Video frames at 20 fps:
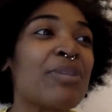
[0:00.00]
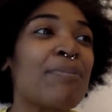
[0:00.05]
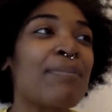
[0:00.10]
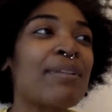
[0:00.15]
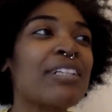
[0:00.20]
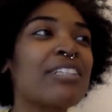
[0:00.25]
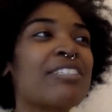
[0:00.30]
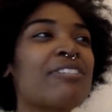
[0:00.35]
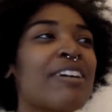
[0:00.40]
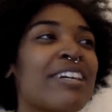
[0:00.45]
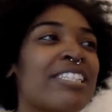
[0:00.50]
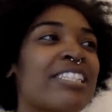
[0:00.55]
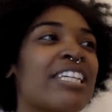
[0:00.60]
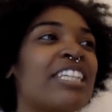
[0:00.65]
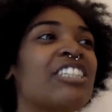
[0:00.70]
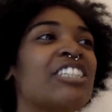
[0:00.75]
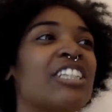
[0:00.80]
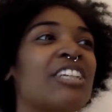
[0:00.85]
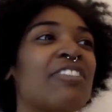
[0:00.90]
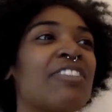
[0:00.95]
the
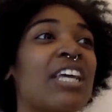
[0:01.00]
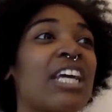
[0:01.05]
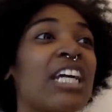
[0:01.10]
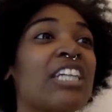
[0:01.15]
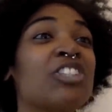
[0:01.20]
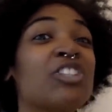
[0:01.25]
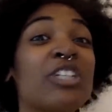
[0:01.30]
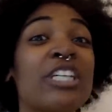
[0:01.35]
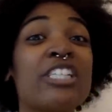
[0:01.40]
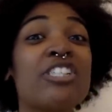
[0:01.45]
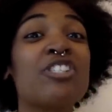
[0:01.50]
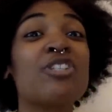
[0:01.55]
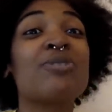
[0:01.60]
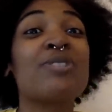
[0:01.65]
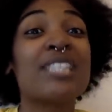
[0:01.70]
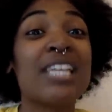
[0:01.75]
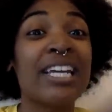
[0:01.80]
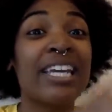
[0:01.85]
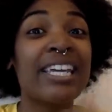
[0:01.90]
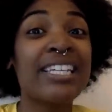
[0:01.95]
militarization of the country is
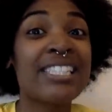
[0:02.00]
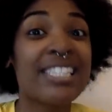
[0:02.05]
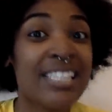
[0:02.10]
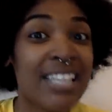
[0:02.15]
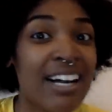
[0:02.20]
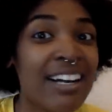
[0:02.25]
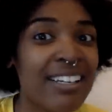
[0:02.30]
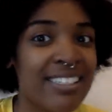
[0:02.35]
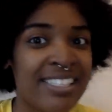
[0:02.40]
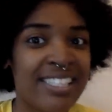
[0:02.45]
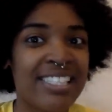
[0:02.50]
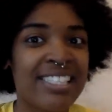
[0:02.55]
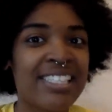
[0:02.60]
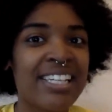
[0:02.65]
used against us